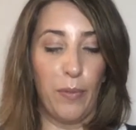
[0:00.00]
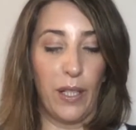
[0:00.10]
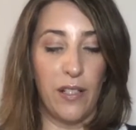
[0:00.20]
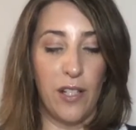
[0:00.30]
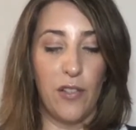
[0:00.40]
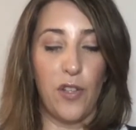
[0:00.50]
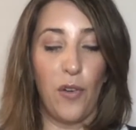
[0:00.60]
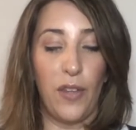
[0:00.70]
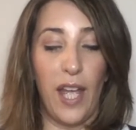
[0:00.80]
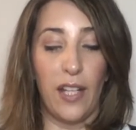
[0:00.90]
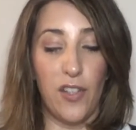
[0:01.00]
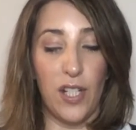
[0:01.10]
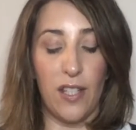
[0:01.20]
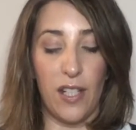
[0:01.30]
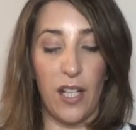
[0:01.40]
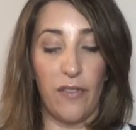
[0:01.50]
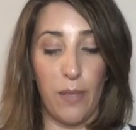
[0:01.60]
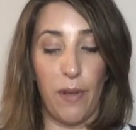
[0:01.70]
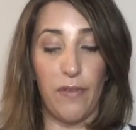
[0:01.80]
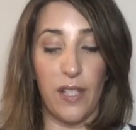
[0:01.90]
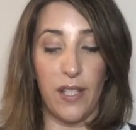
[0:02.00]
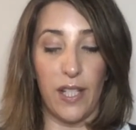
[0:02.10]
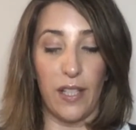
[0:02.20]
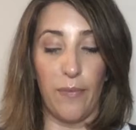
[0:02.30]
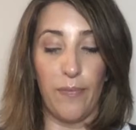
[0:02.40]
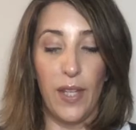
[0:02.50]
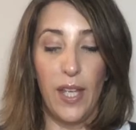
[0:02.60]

and we continue to hold their energy inside of us by resisting them.